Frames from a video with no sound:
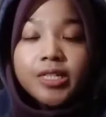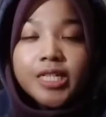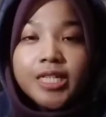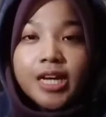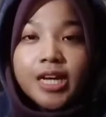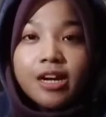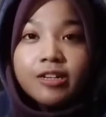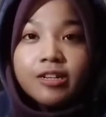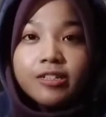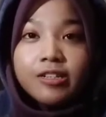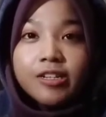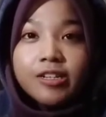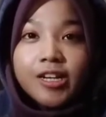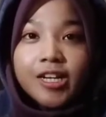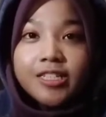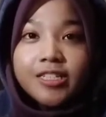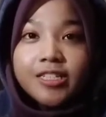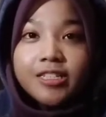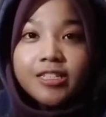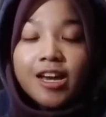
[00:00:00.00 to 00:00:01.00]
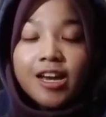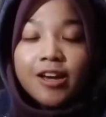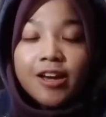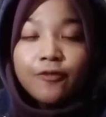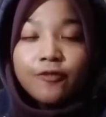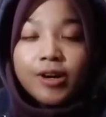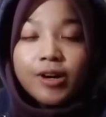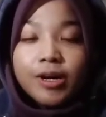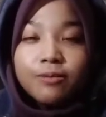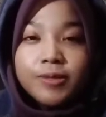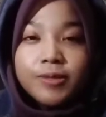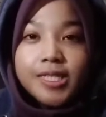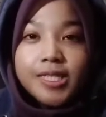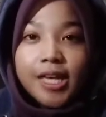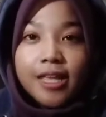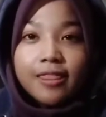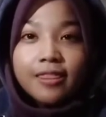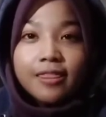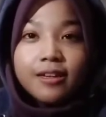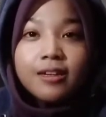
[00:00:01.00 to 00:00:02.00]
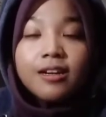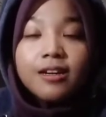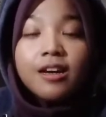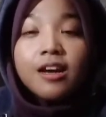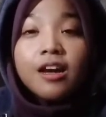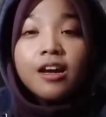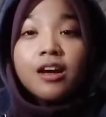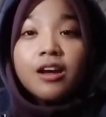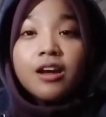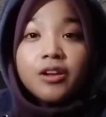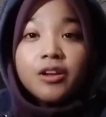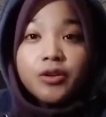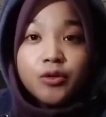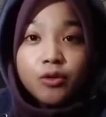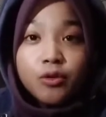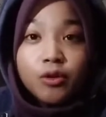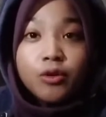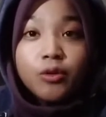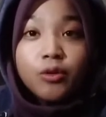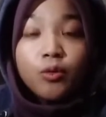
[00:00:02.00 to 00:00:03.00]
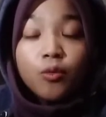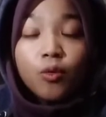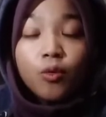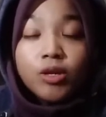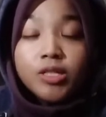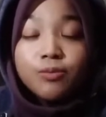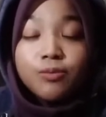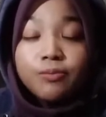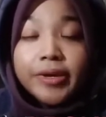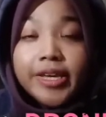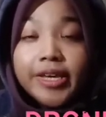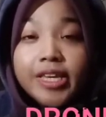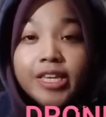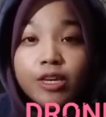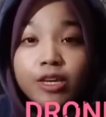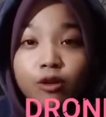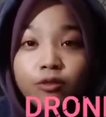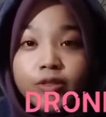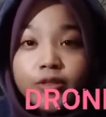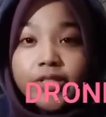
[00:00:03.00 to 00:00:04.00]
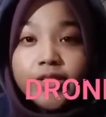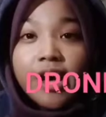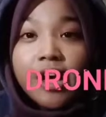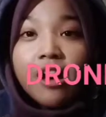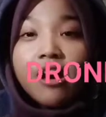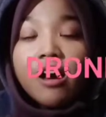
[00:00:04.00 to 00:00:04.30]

in agriculture and farming sector, drone was being used.